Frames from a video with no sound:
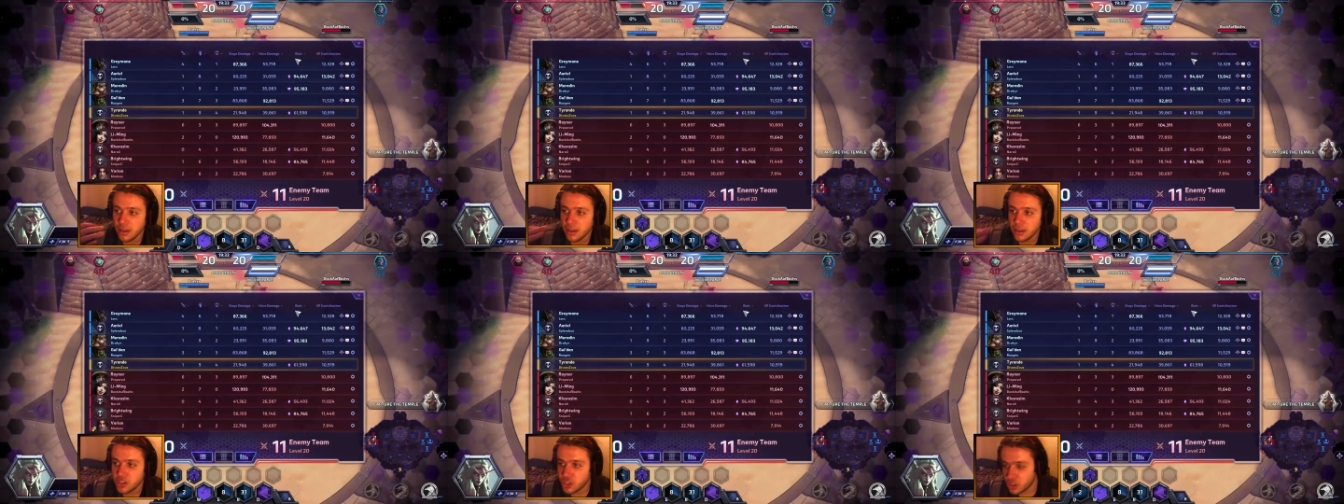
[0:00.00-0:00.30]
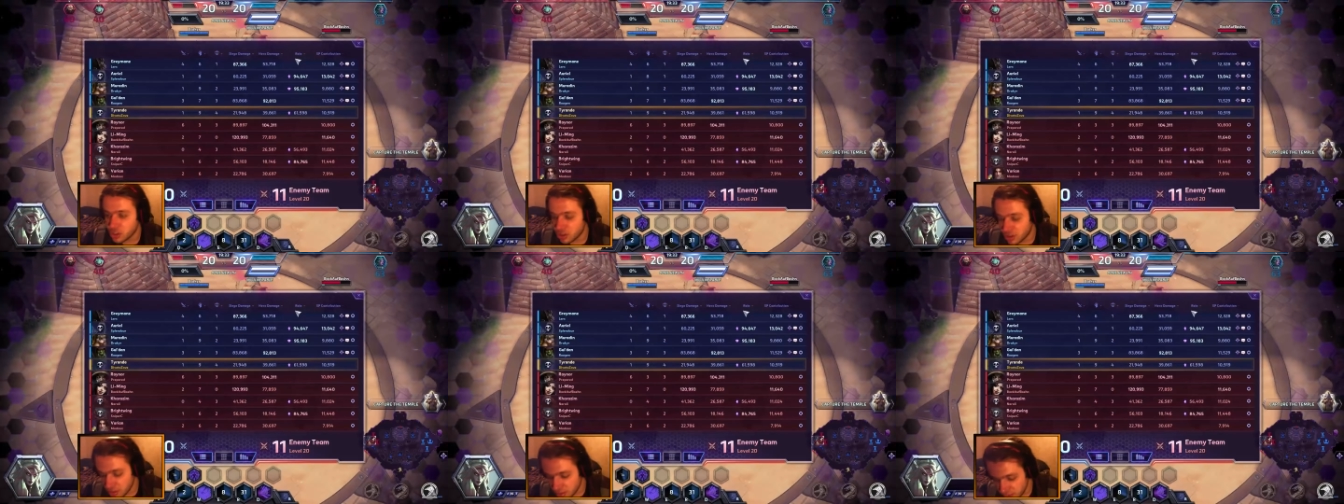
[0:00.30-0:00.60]

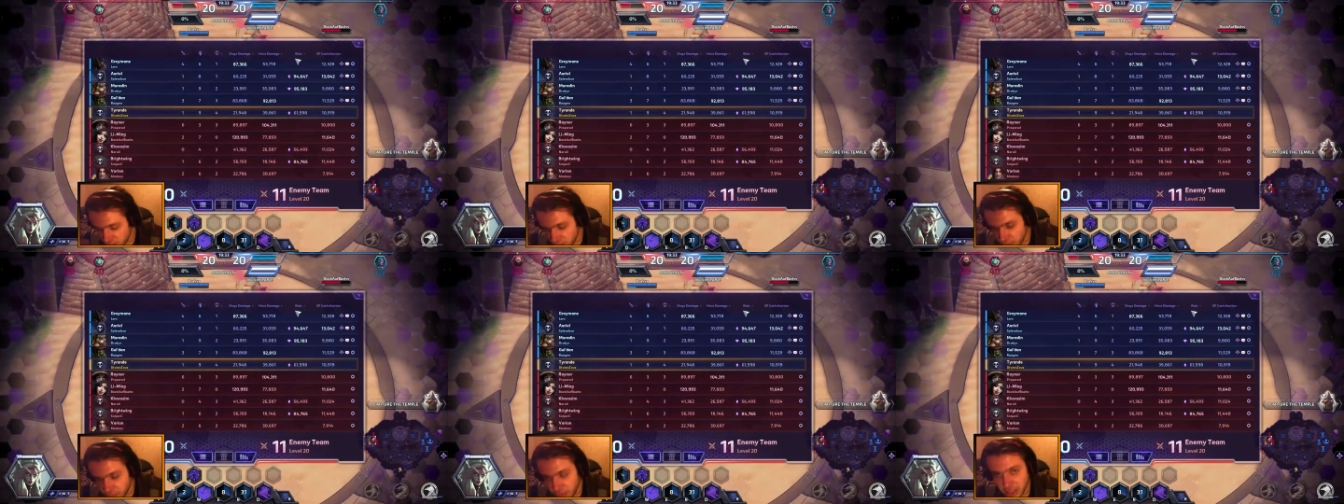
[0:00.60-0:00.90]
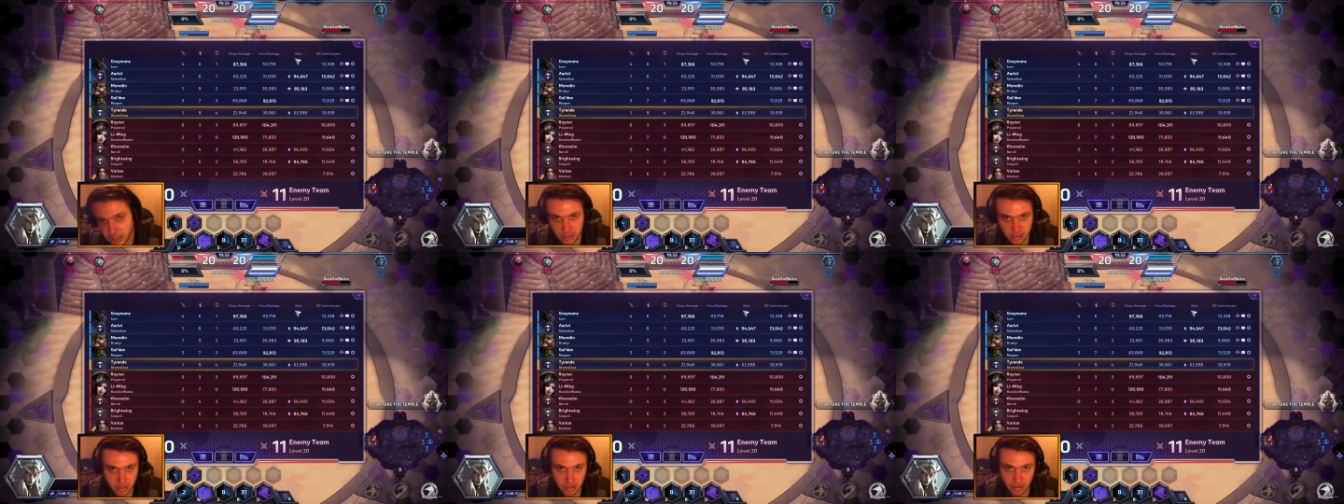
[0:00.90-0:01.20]
she
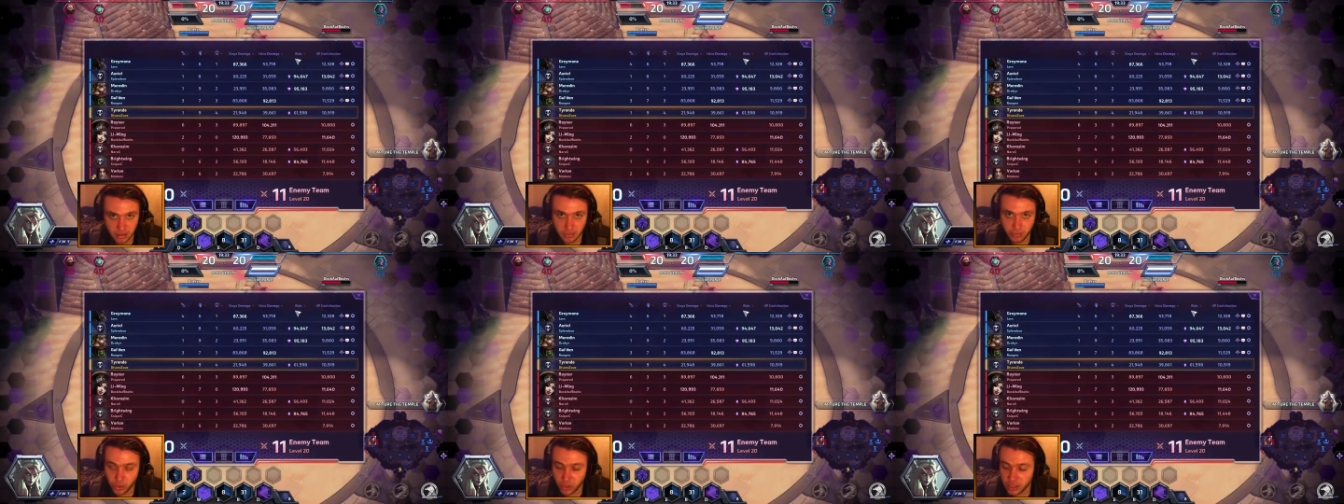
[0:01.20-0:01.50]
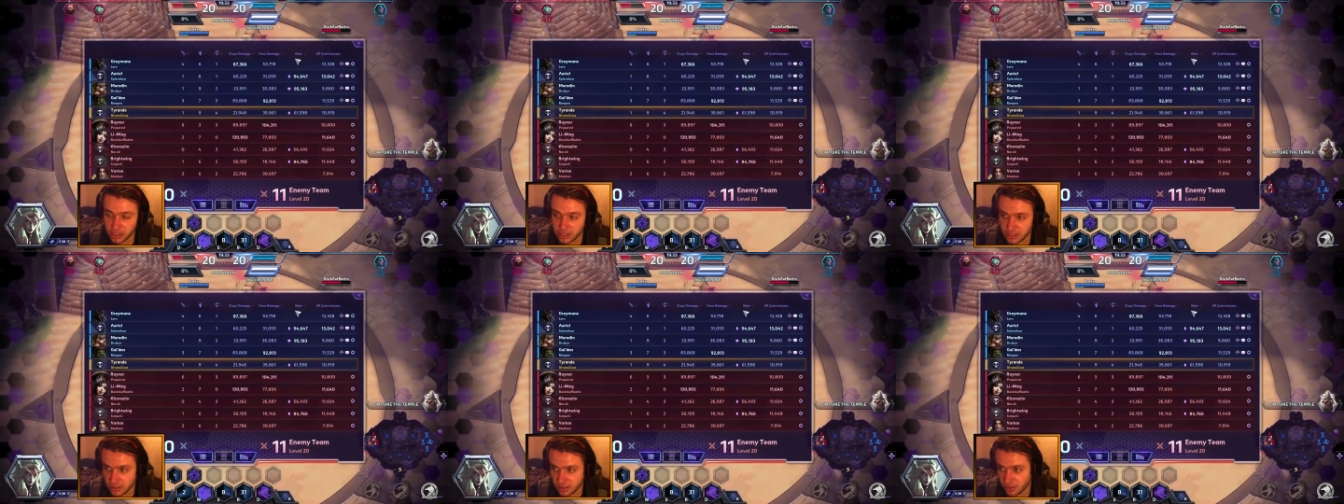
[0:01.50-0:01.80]
brings,
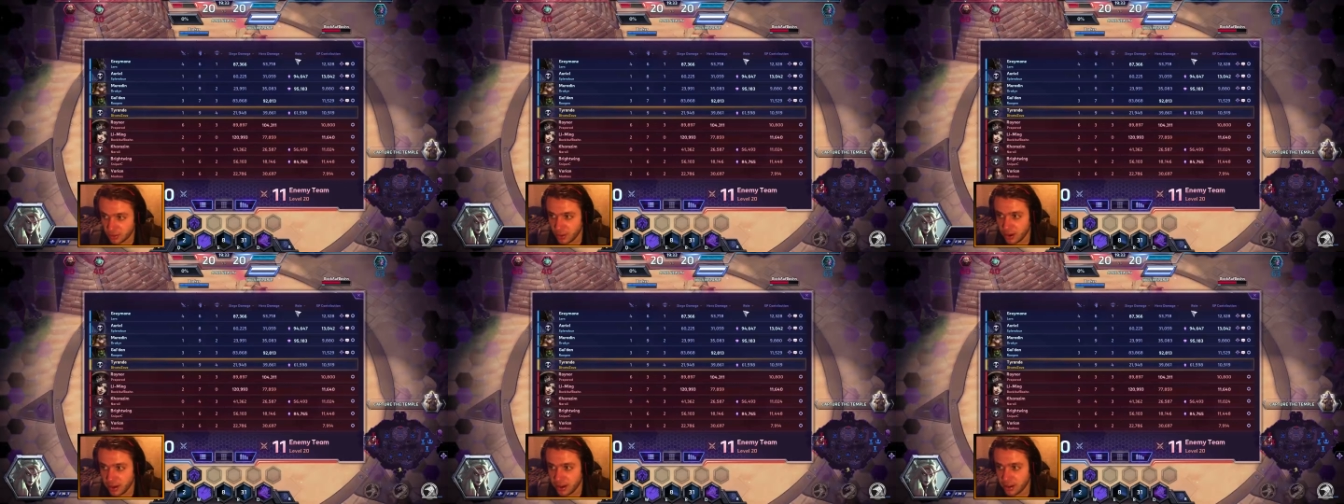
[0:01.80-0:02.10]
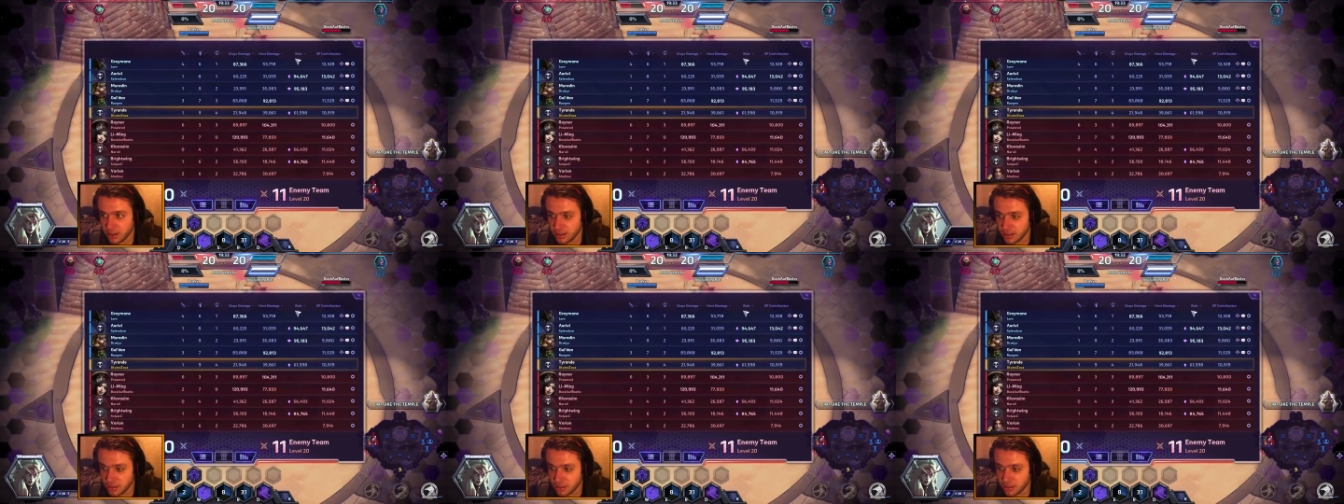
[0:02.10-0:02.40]
brings
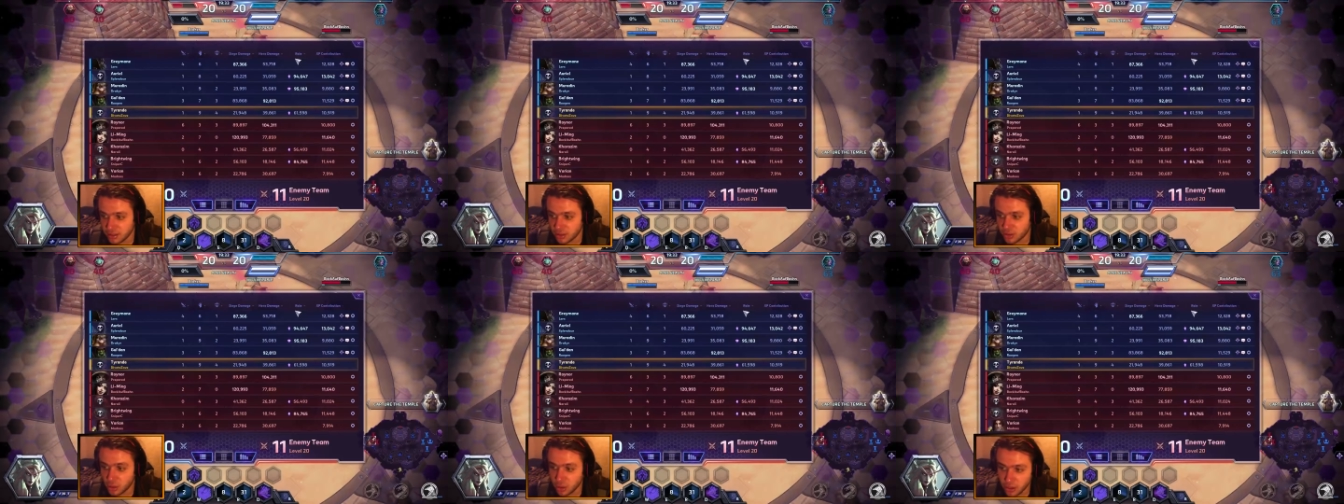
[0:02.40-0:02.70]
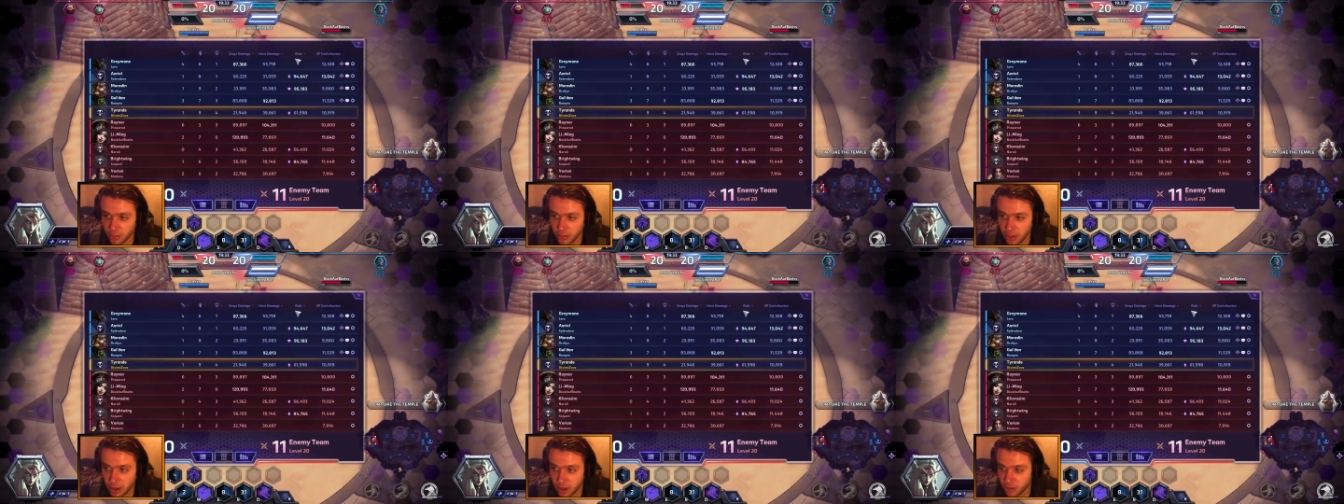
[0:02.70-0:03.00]
quite good
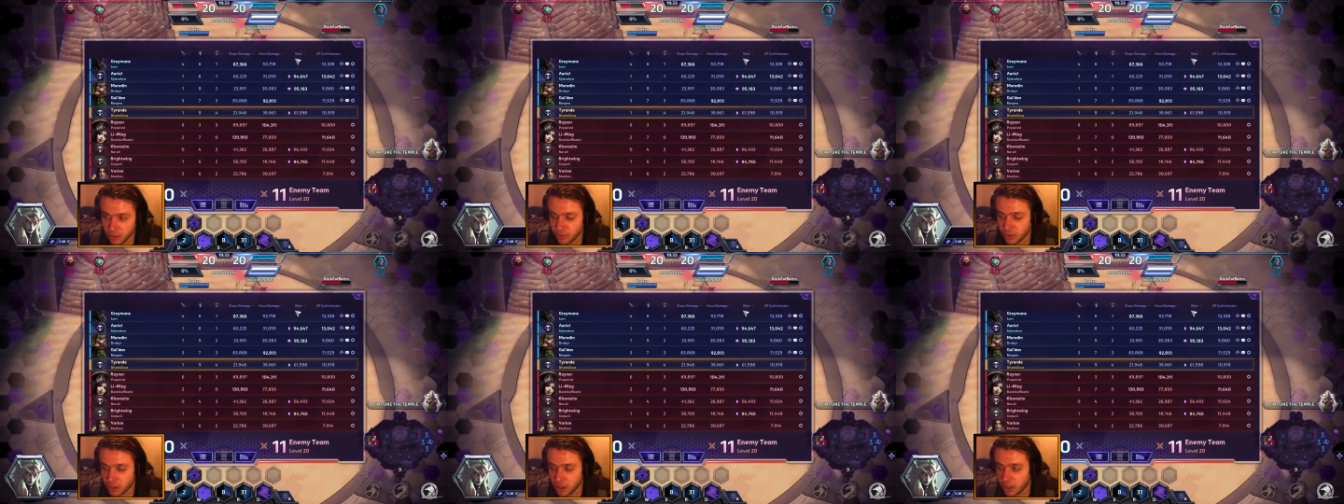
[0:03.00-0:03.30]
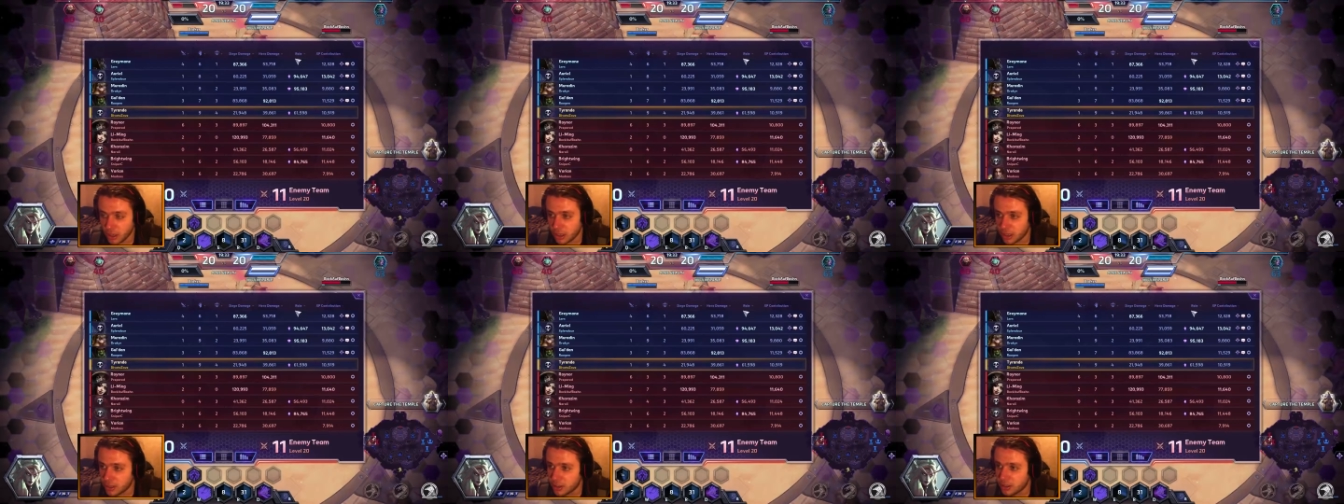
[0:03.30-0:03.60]
amount of
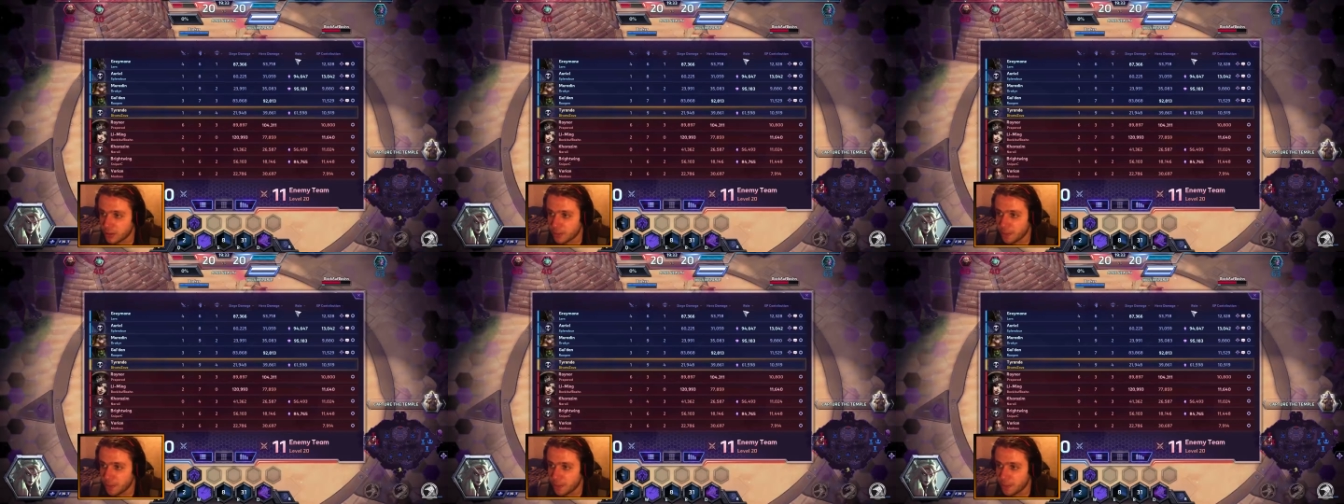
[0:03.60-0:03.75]
healing